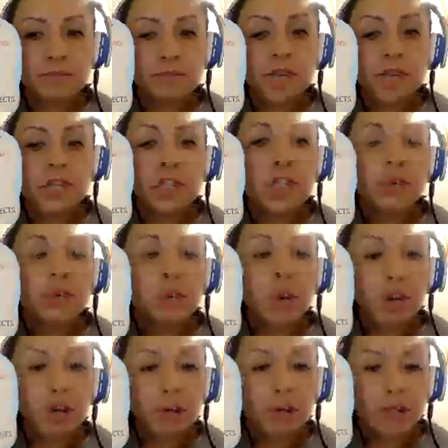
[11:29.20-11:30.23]
Don't
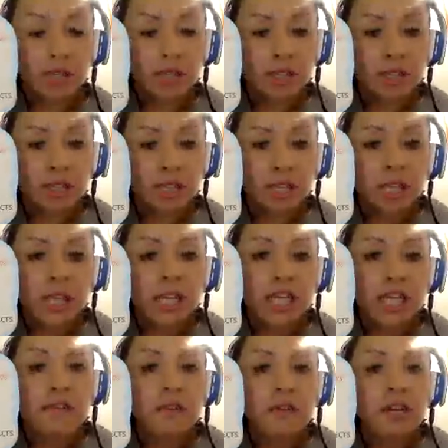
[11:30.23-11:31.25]
worry. If
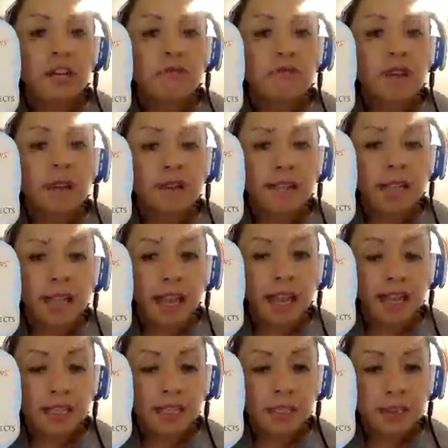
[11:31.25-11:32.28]
you arrive
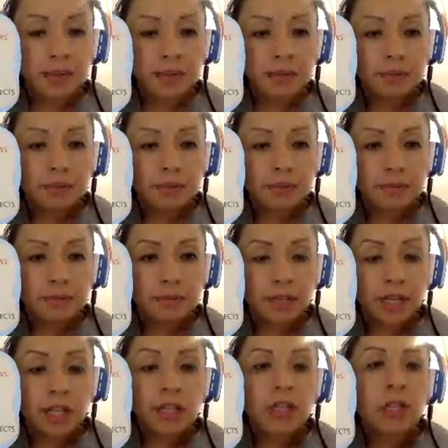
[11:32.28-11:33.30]
late,
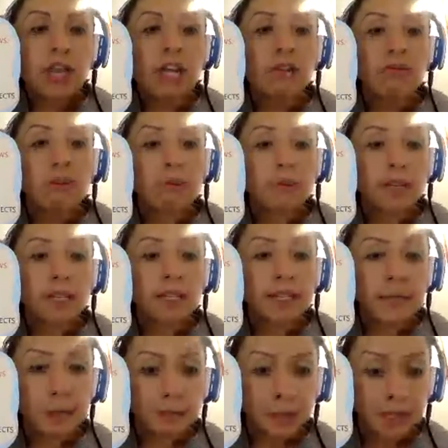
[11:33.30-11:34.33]
you can repeat
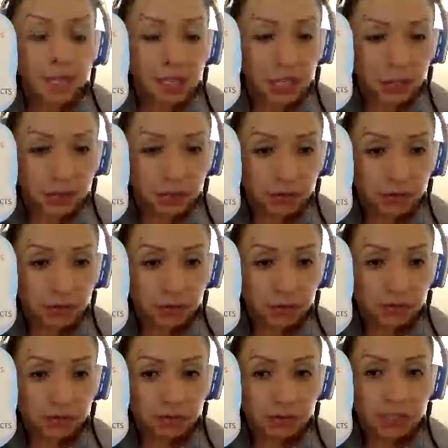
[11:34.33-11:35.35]
this video
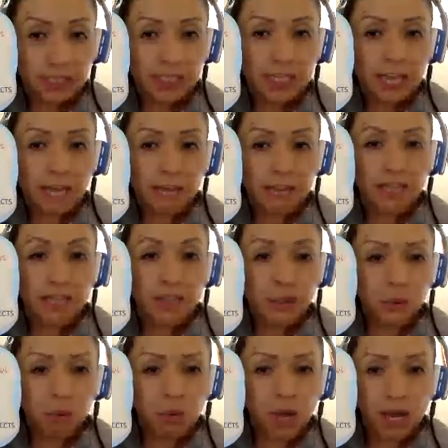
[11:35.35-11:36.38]
the times that you
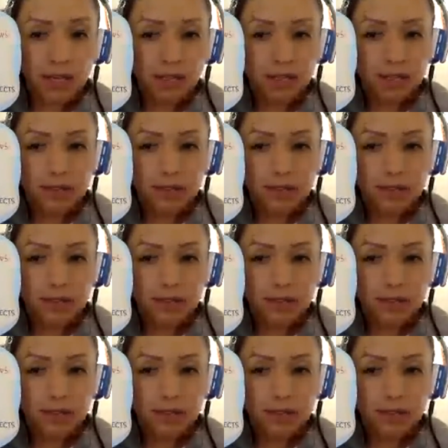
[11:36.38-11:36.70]
want.